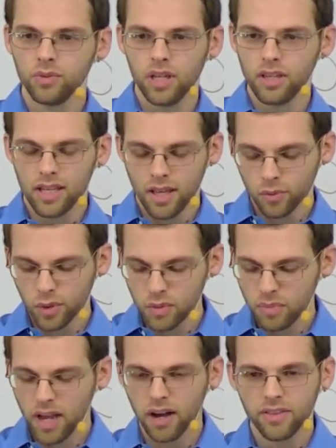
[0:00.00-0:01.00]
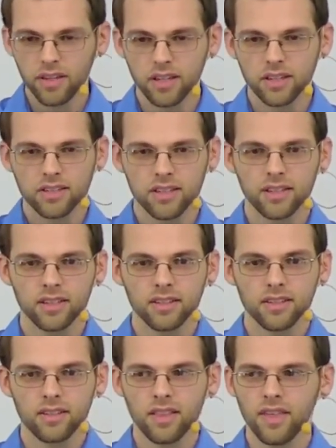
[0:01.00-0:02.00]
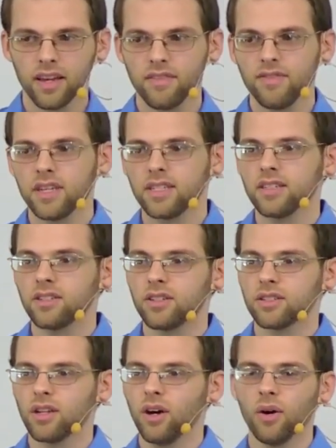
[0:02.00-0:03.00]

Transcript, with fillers: It, it, wouldn't be healthy to, to, to think of this as just,